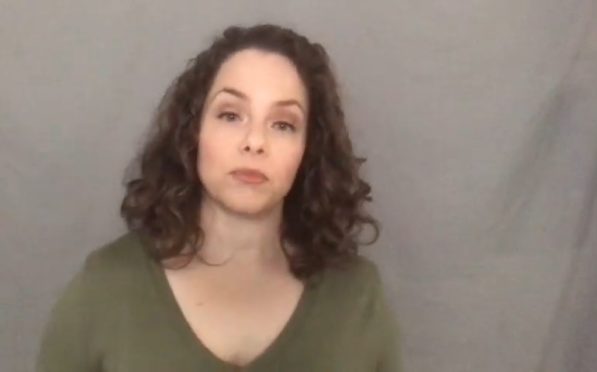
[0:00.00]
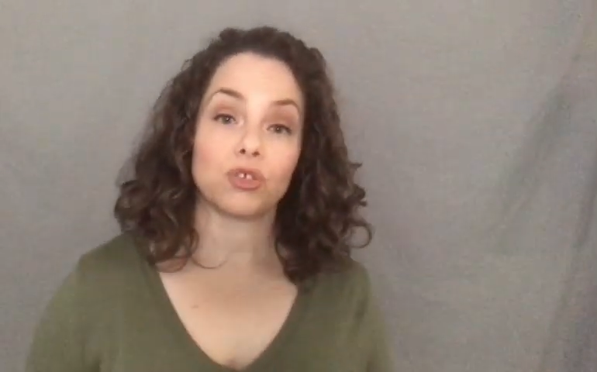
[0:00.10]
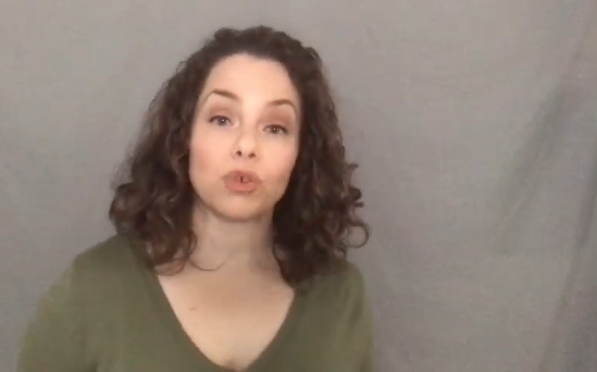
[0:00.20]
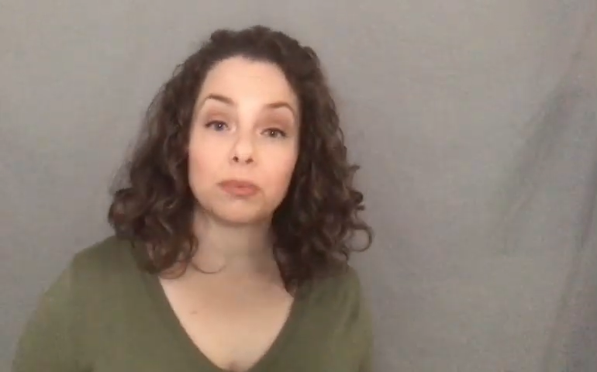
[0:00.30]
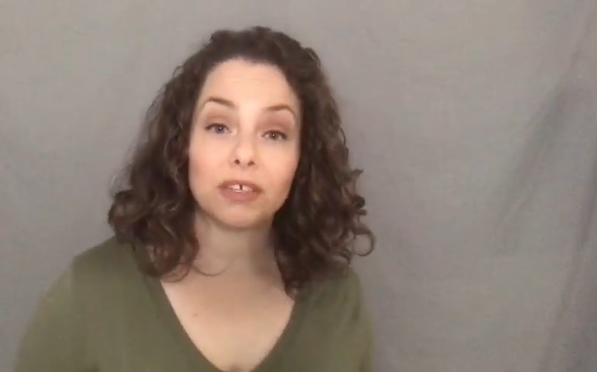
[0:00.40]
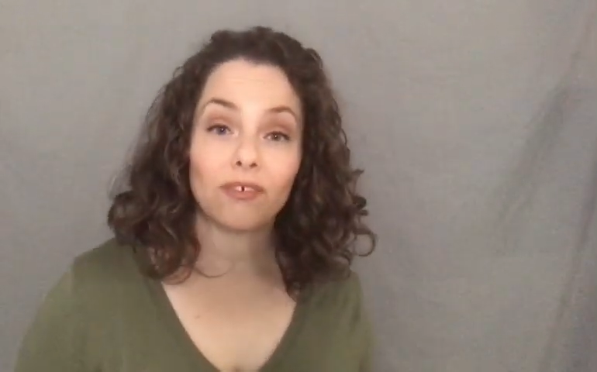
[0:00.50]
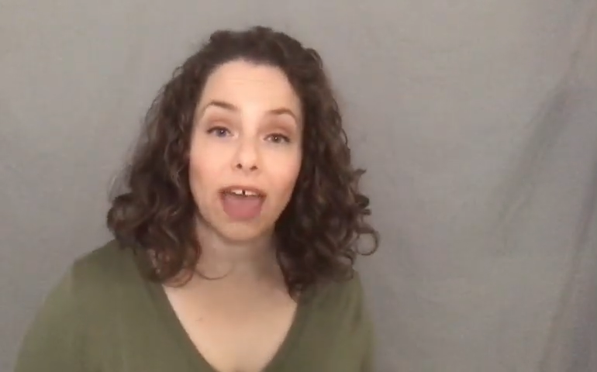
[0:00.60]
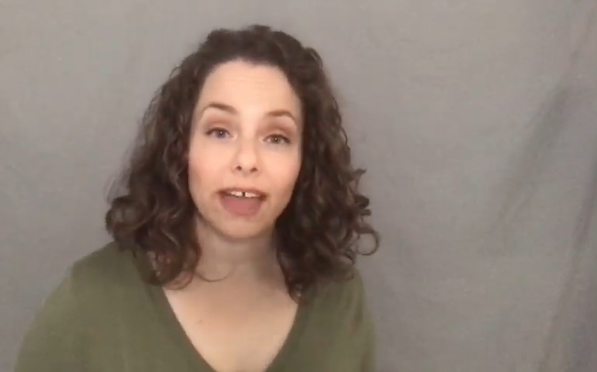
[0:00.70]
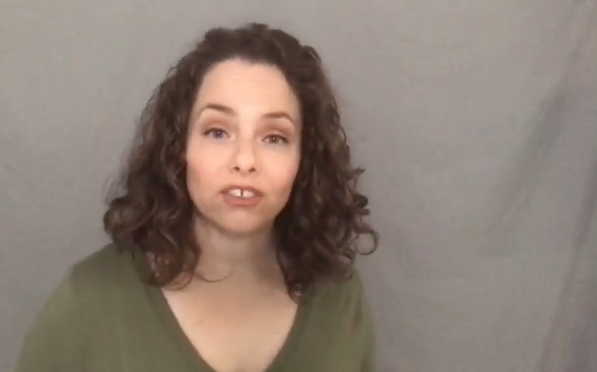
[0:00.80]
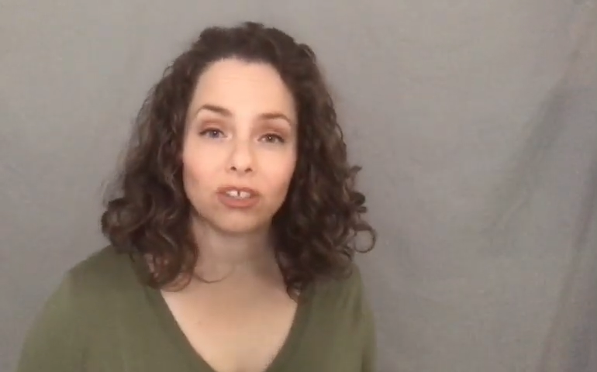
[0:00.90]
descriptive
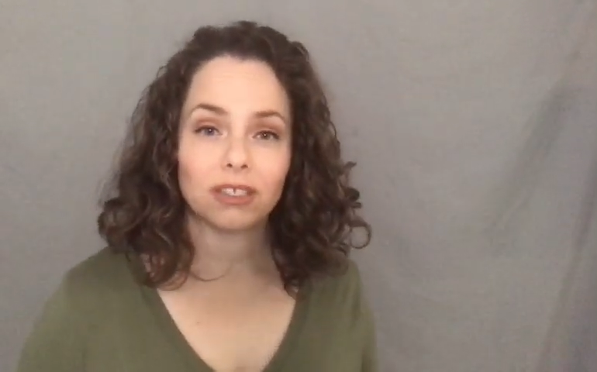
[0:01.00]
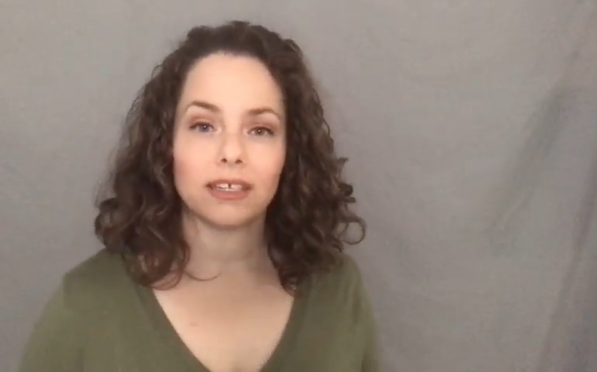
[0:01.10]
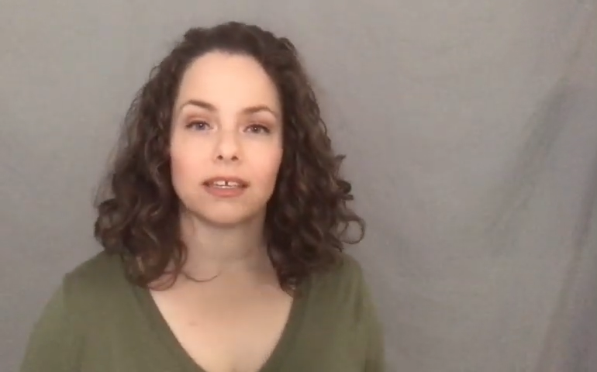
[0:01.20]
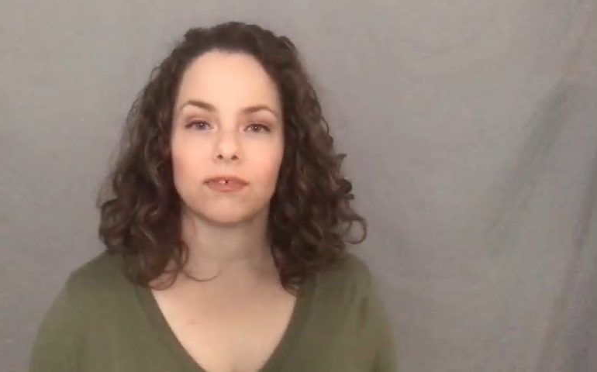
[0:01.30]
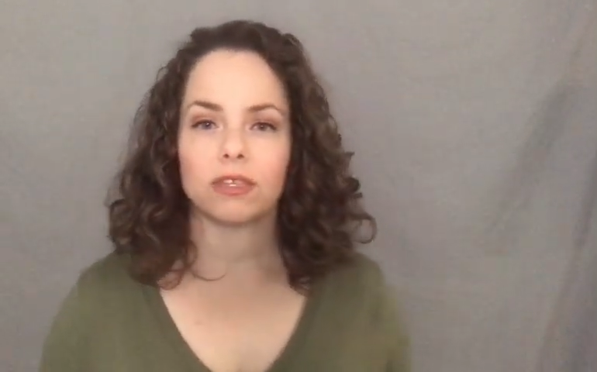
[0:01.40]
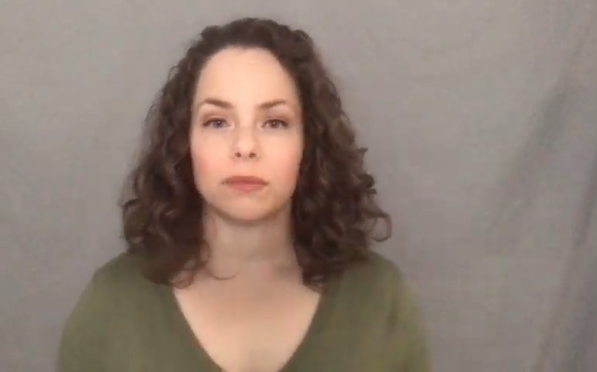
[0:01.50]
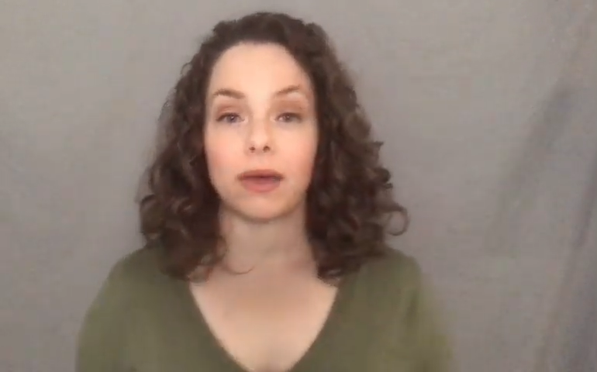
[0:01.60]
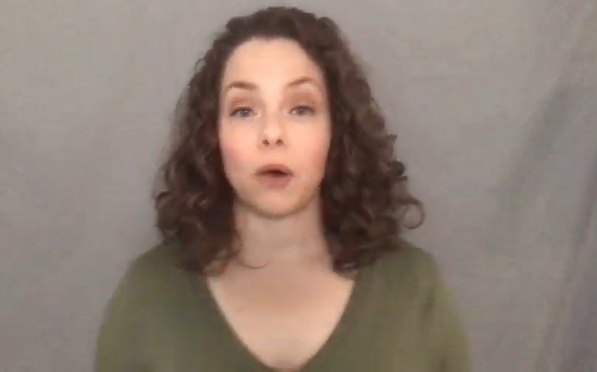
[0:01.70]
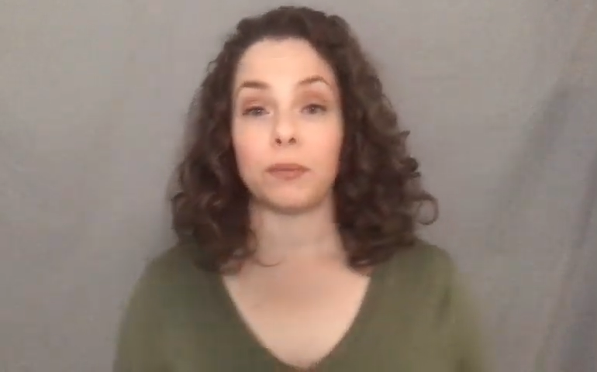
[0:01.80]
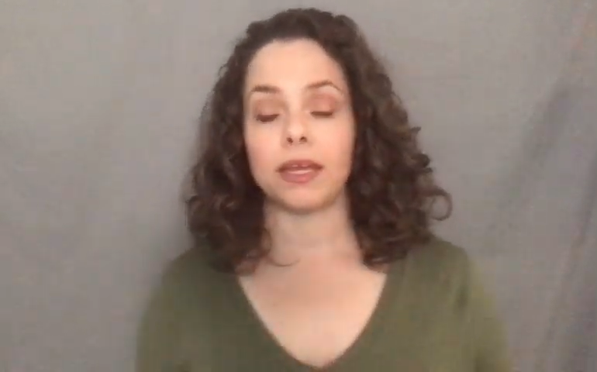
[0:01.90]
adjectives
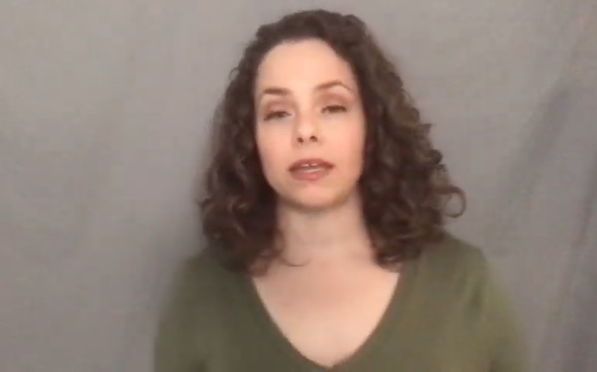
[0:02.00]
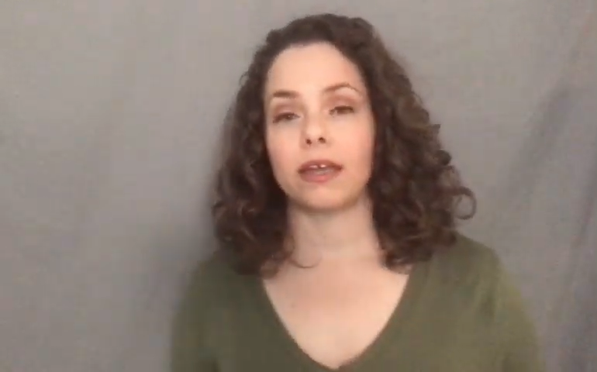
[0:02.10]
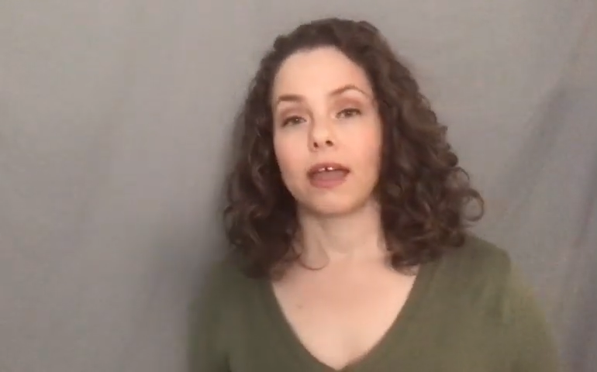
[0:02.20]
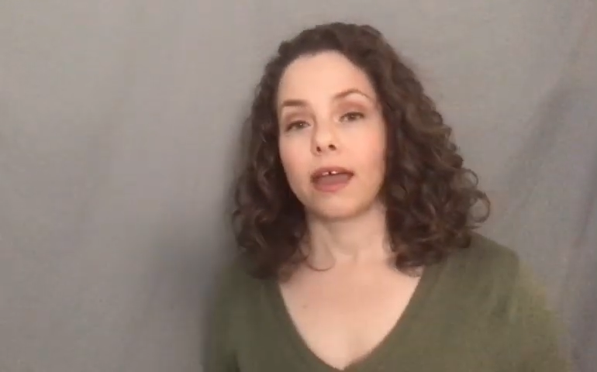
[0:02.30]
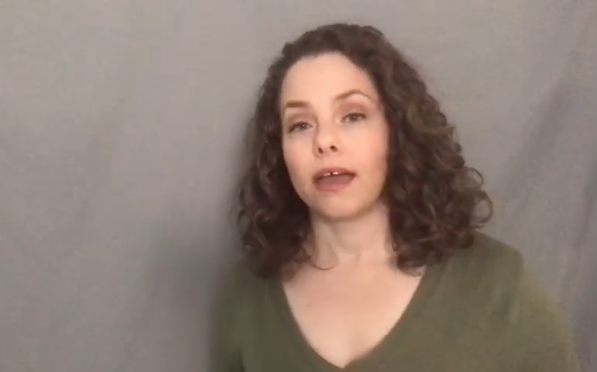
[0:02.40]
about me,